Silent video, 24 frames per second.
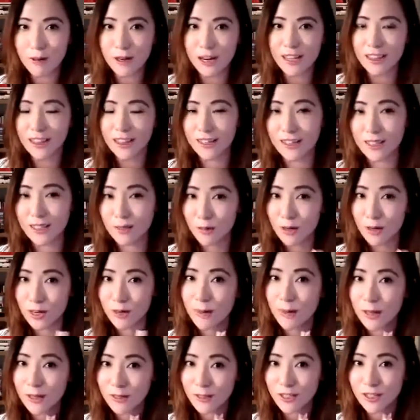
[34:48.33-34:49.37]
I think it's more
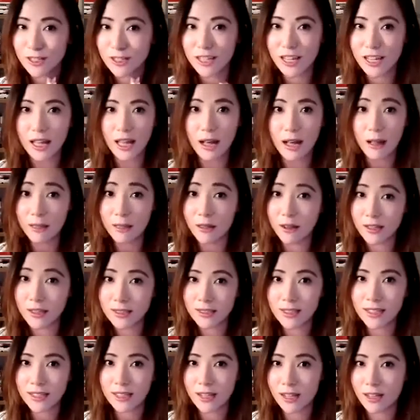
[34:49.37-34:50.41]
about just how loss
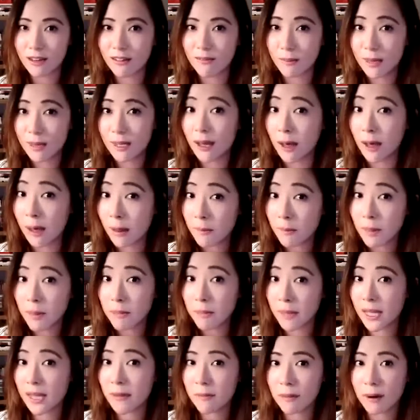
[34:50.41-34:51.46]
can kind of become a
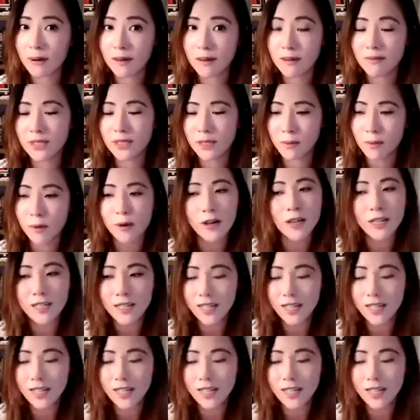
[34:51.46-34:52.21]
big part of someone.